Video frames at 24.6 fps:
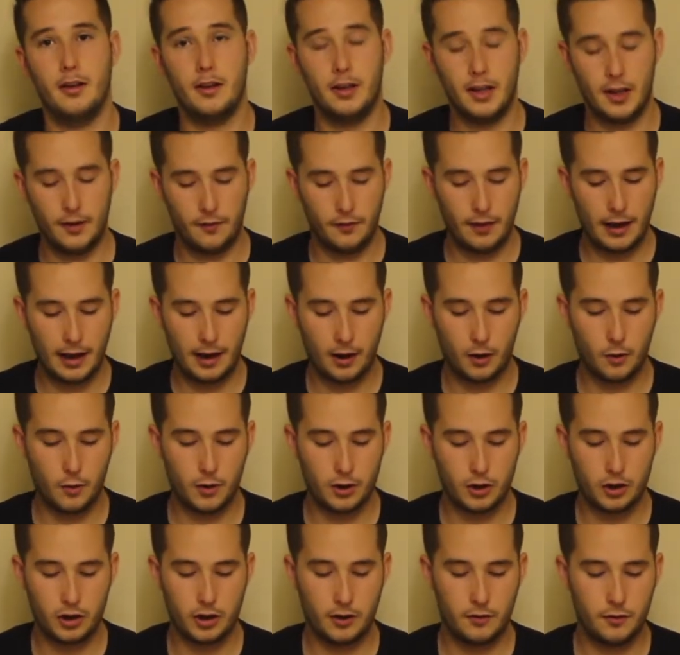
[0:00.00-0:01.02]
give that a
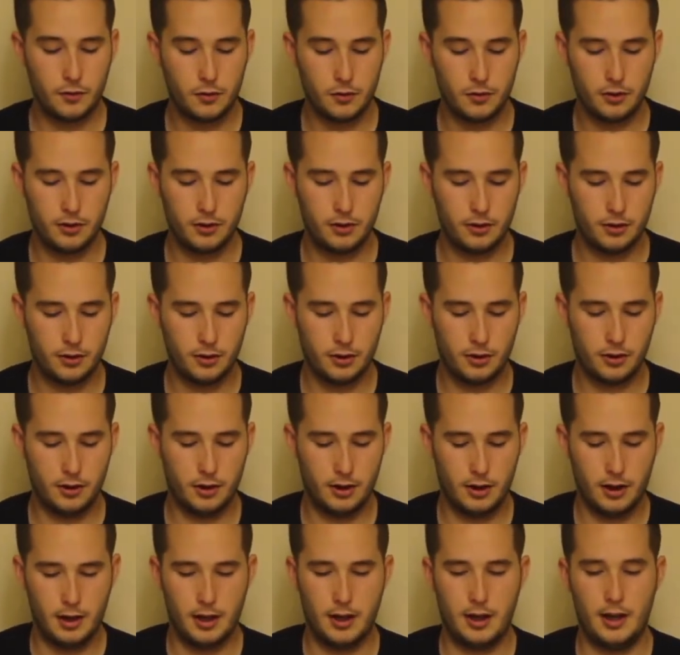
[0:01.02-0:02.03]
quick shuffle
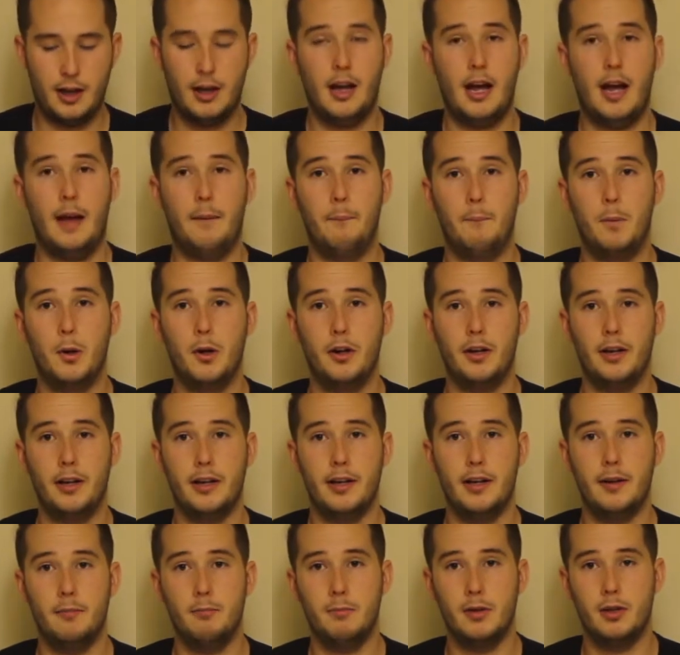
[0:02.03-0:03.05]
and put it
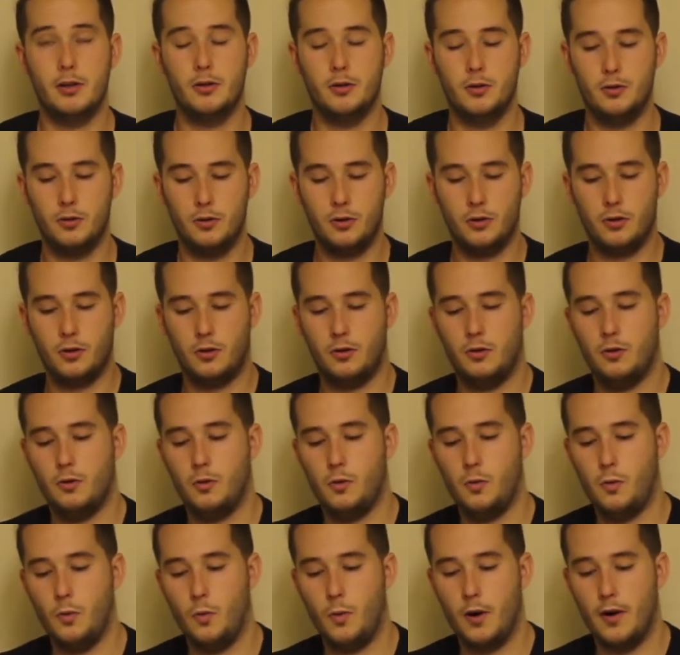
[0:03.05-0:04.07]
in the middle
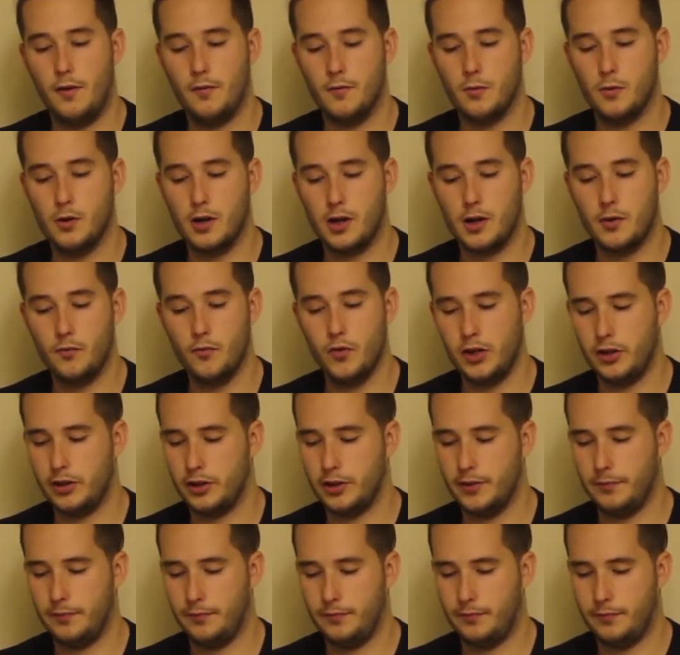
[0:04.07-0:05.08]
where everyone can reach
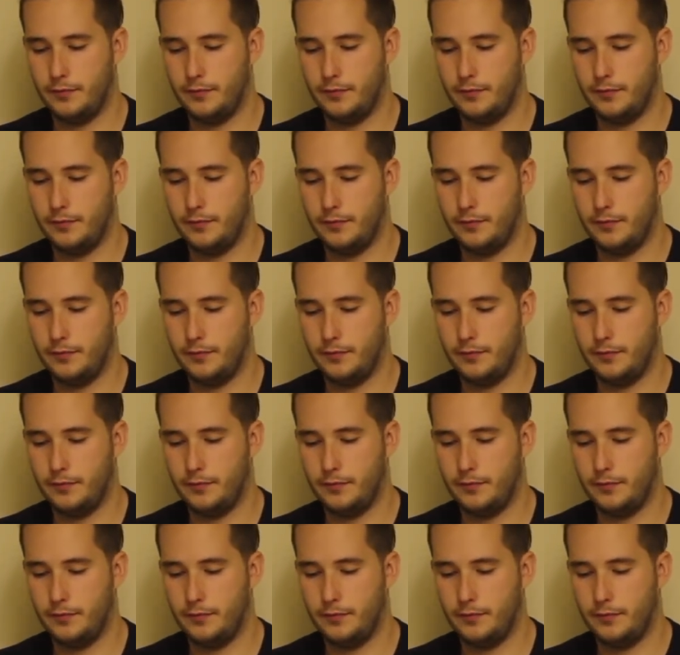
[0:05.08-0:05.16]
it.